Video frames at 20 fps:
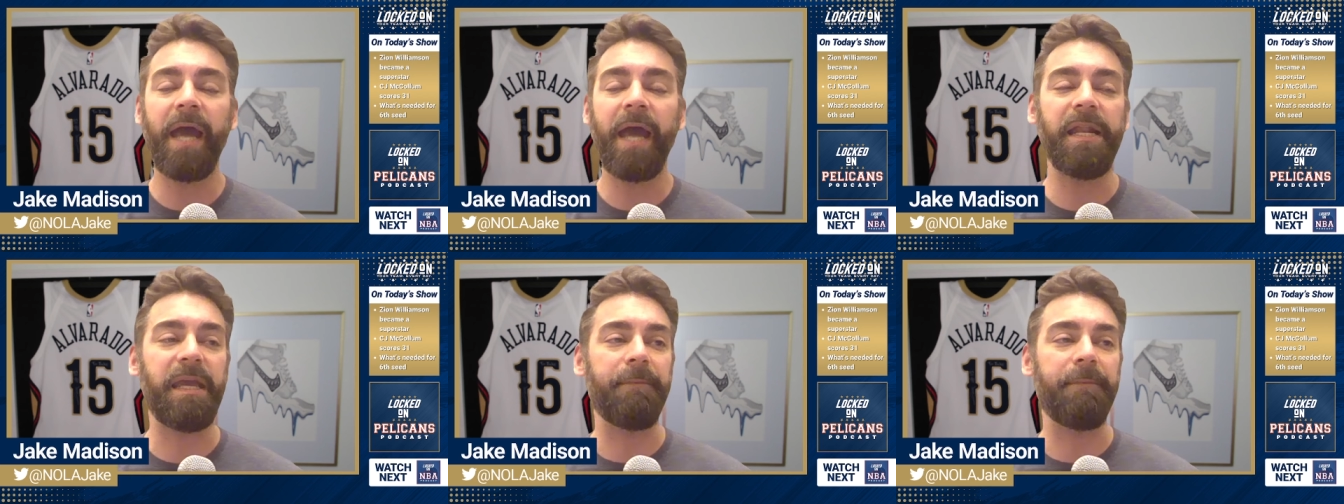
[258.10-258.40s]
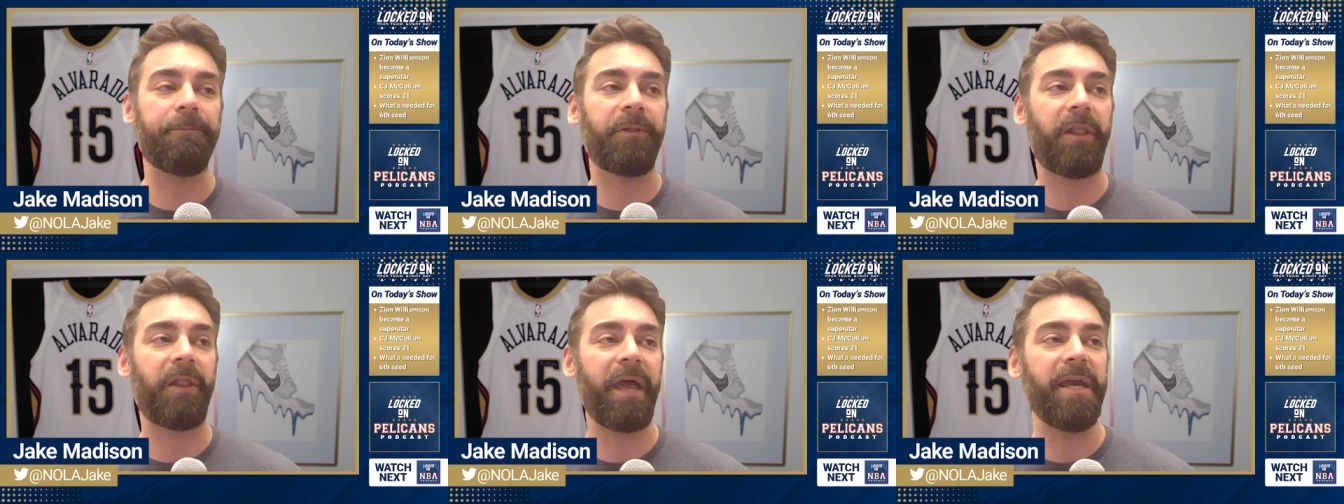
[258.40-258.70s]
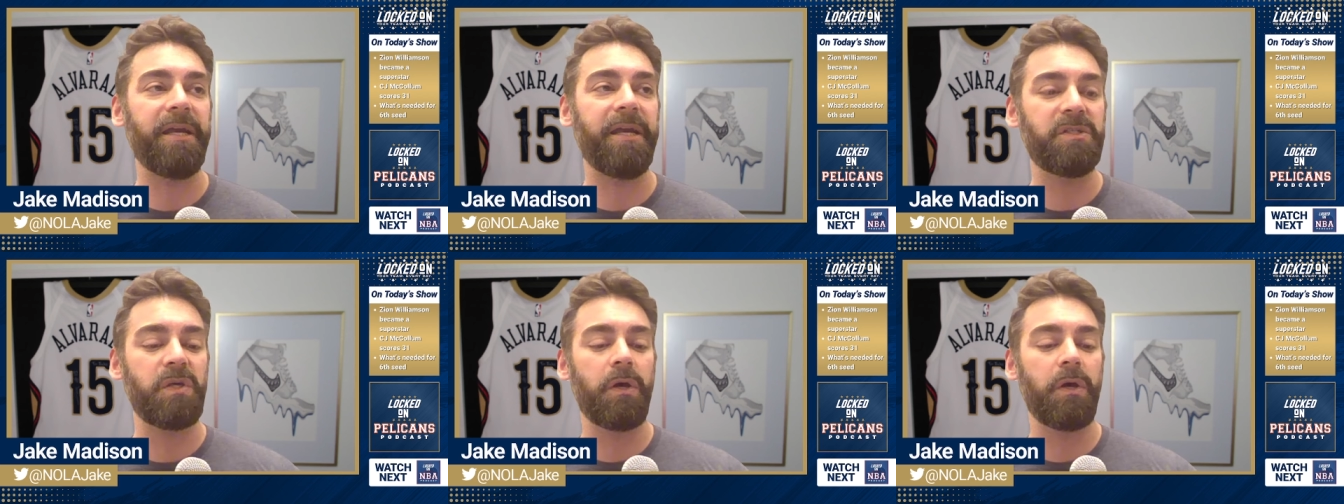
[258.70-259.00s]
And he
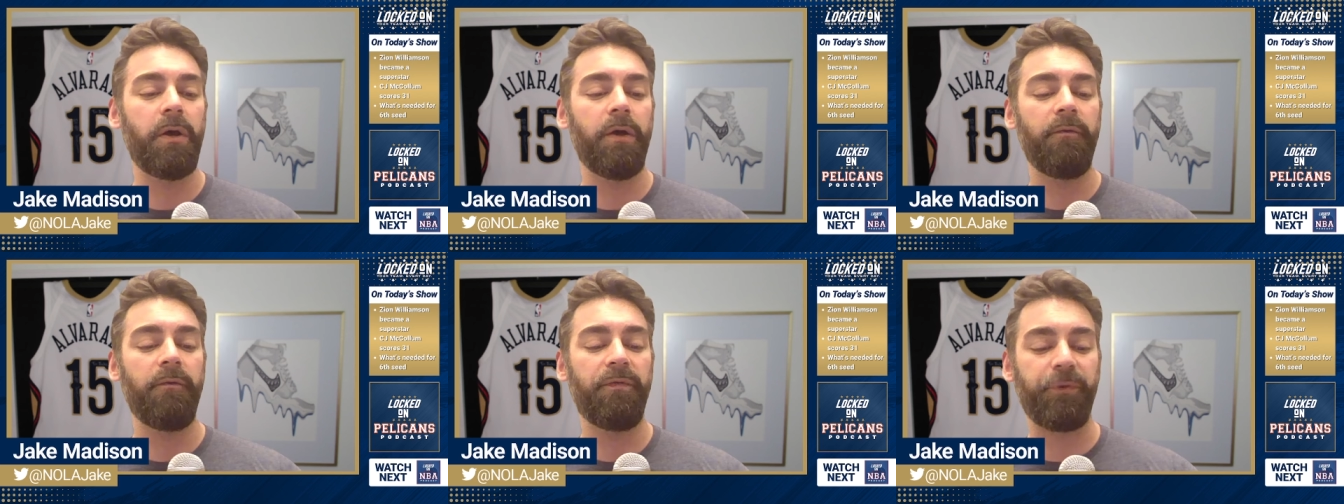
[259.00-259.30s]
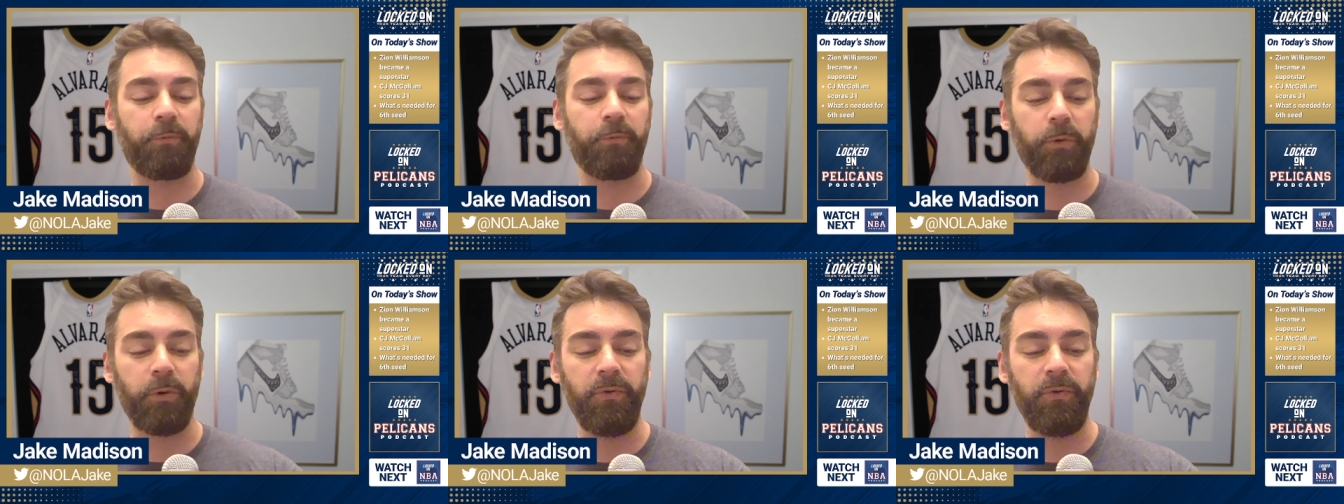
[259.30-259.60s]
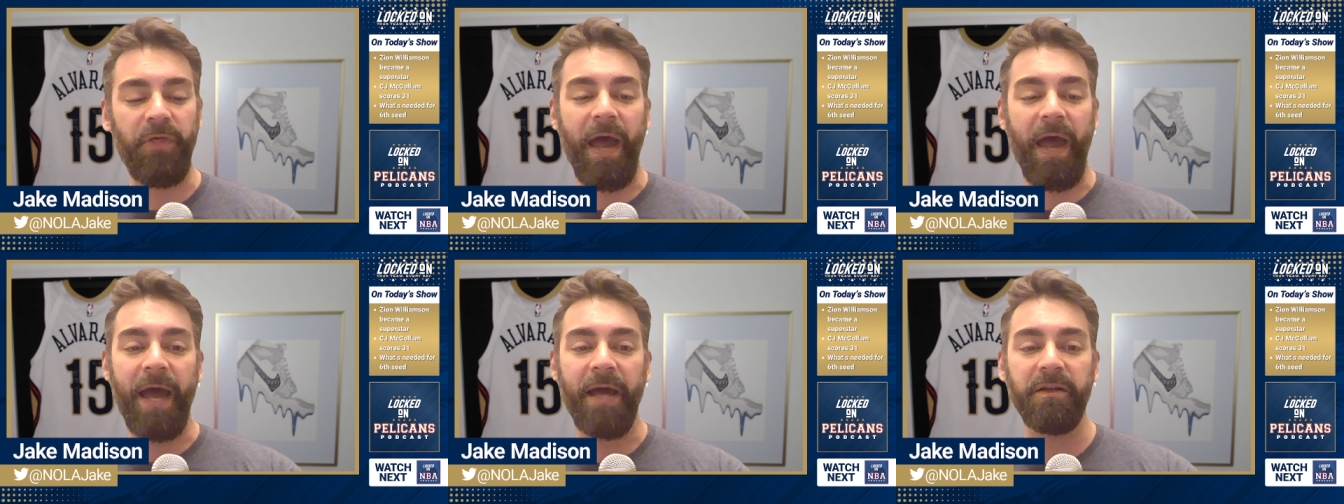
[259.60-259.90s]
plays through
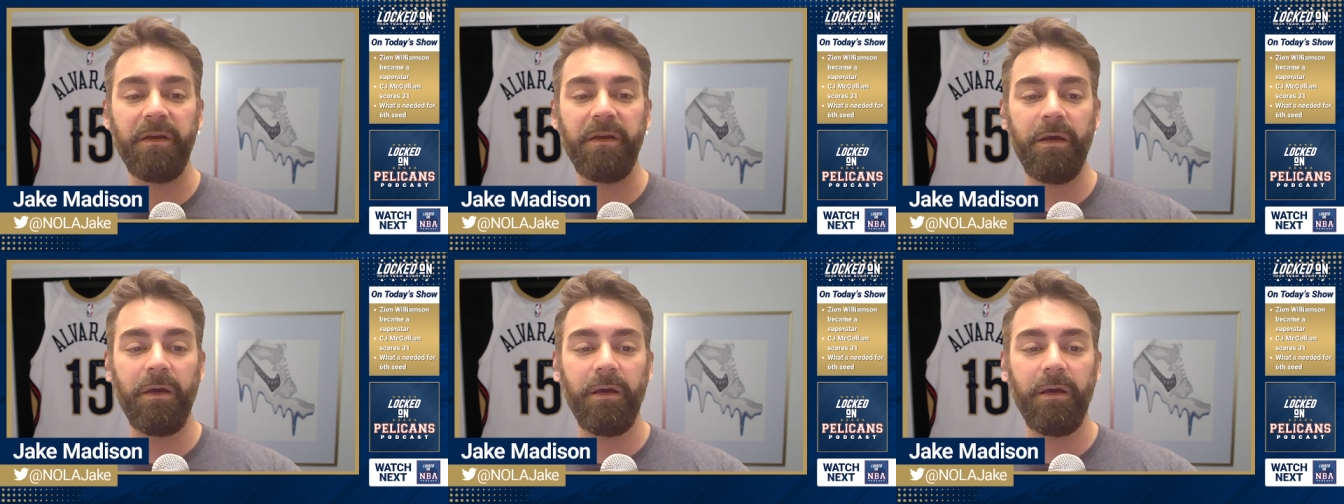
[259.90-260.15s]
that.